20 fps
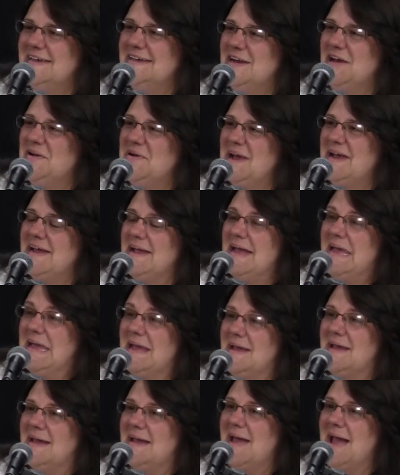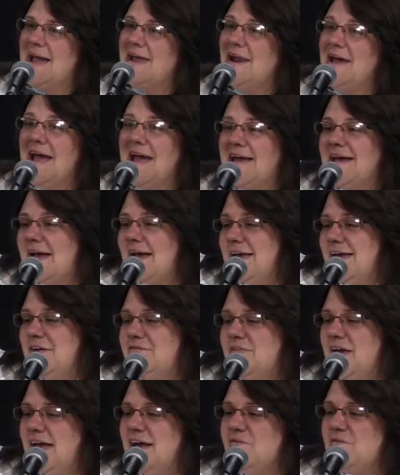
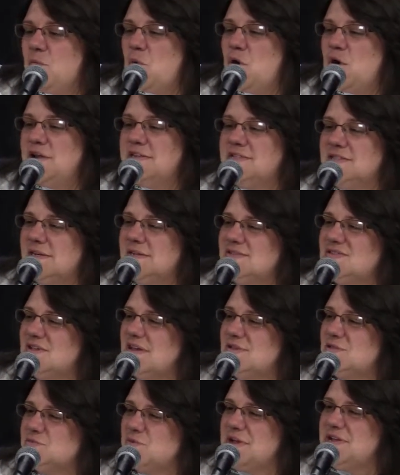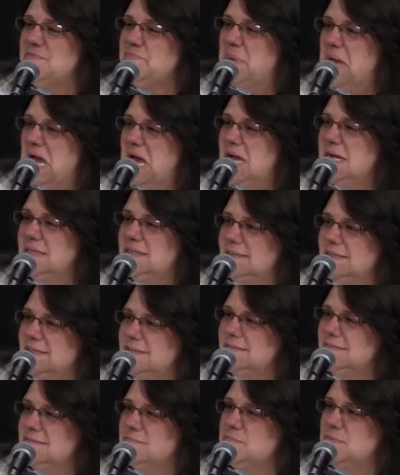if I have words and it says written by
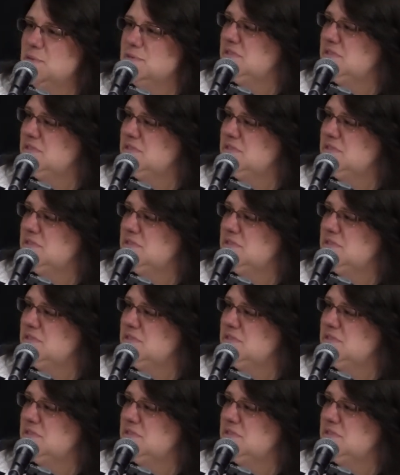and